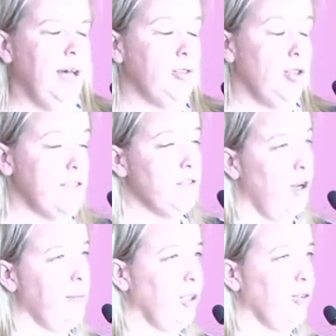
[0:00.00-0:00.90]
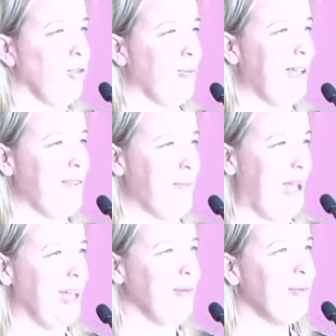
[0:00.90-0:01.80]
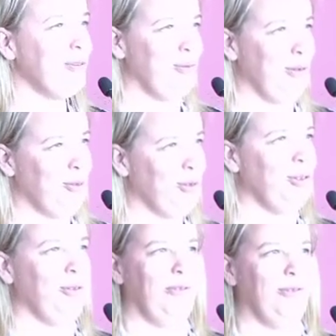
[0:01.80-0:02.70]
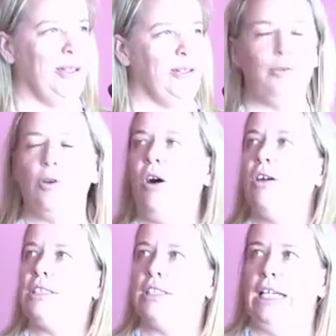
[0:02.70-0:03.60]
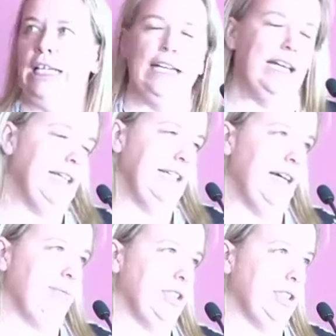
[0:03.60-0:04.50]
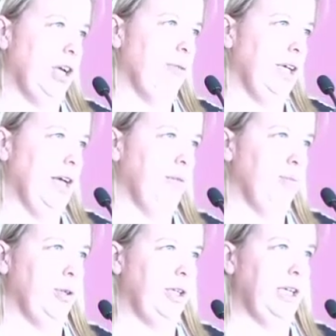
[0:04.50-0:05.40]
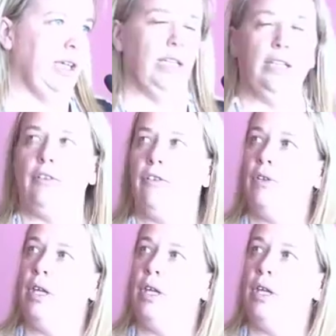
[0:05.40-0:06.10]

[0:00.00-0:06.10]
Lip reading: transcribing onto a piece of paper, which we wanted to avoid at all costs, and just going out and putting it in.